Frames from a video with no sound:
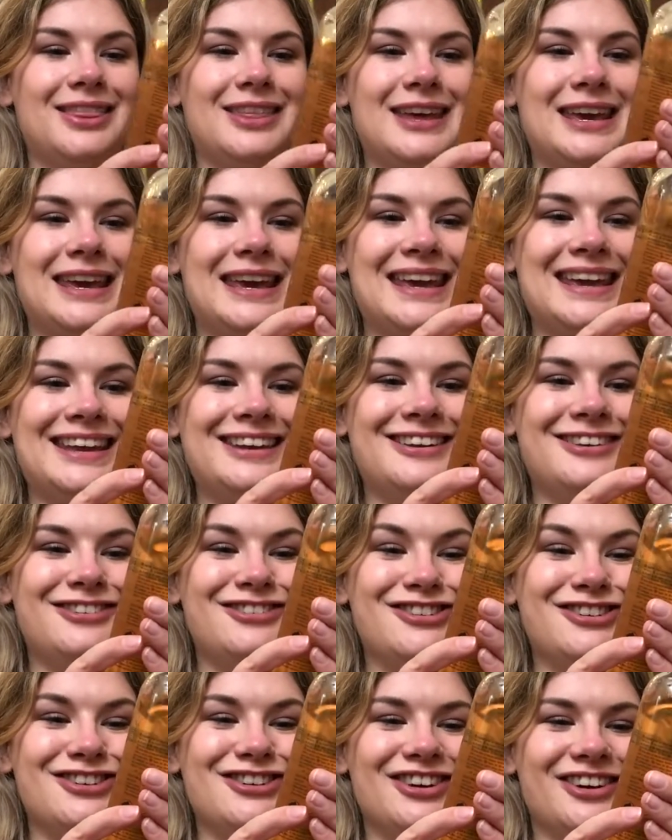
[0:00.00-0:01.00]
the
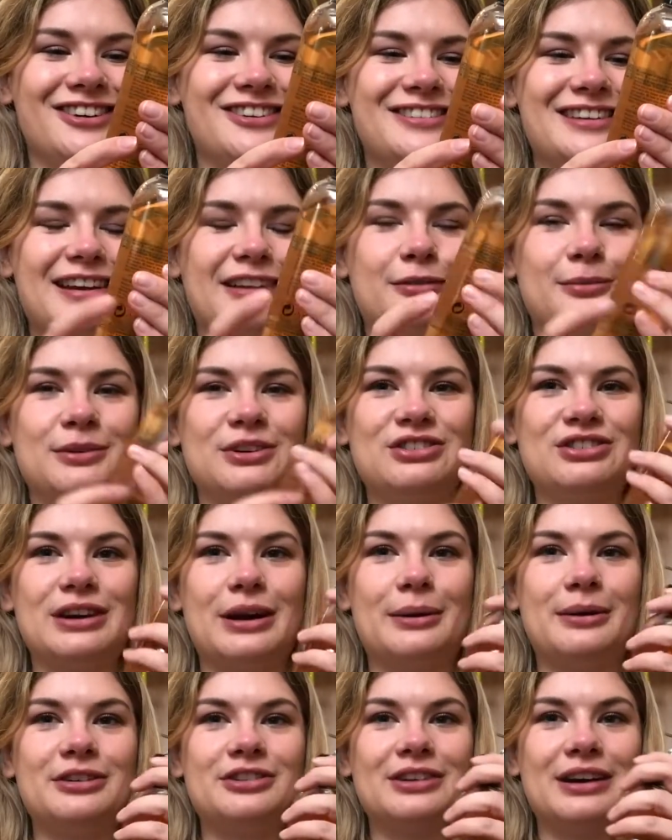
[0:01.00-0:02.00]
Indian Night Jasmine
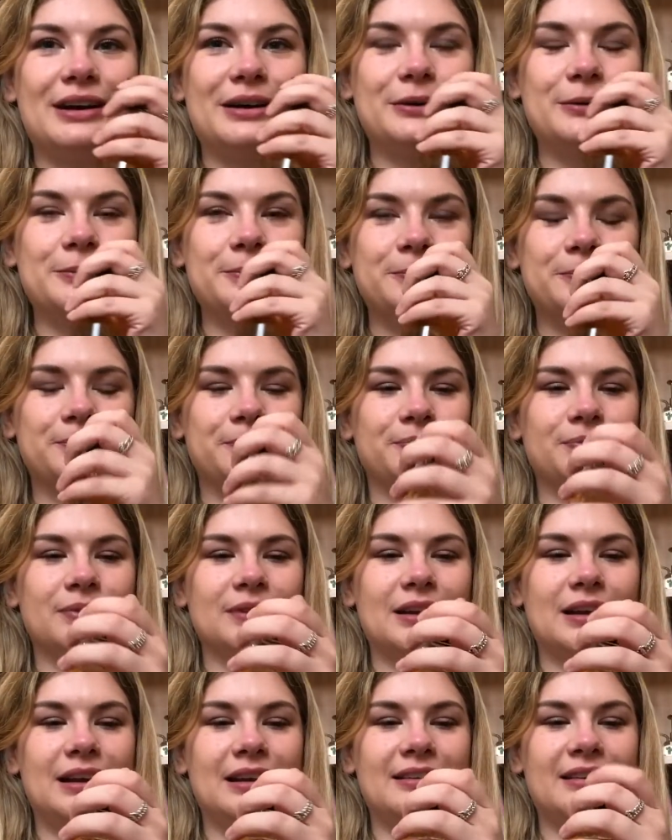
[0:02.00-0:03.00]
Shower Gel.
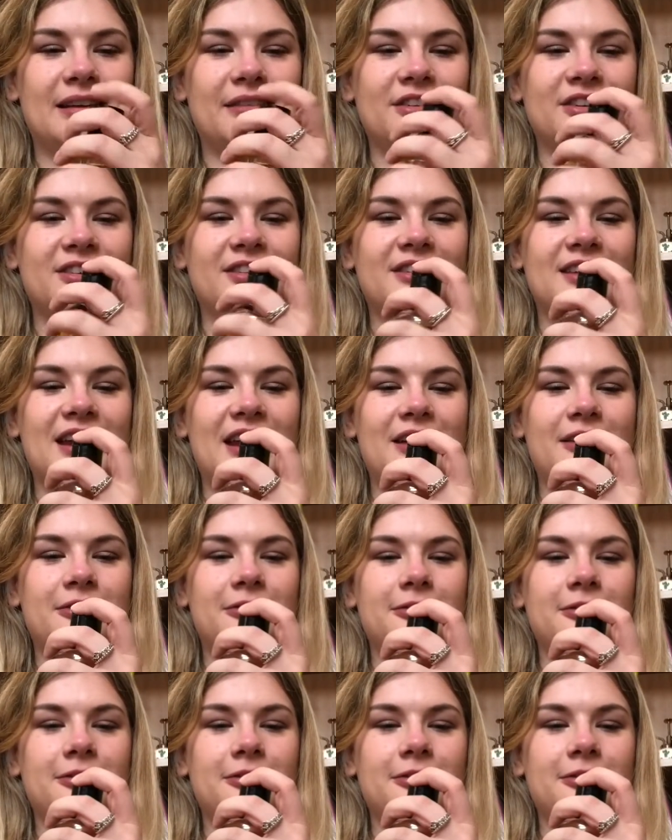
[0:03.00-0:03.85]
Let's have a sniff.